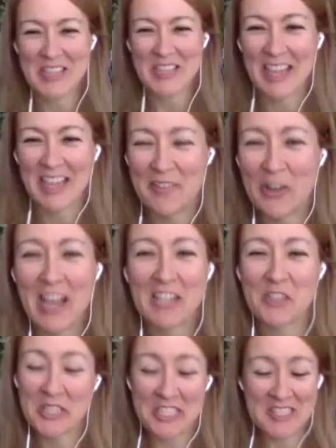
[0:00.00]
and I were
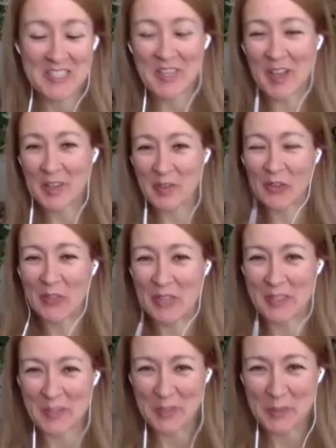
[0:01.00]
actually just talking about
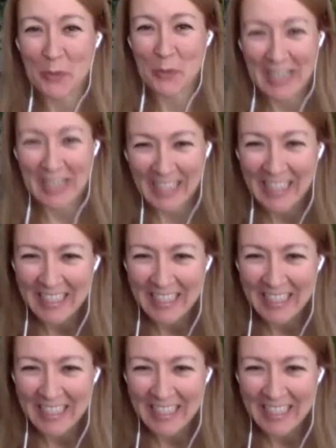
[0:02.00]
this morning.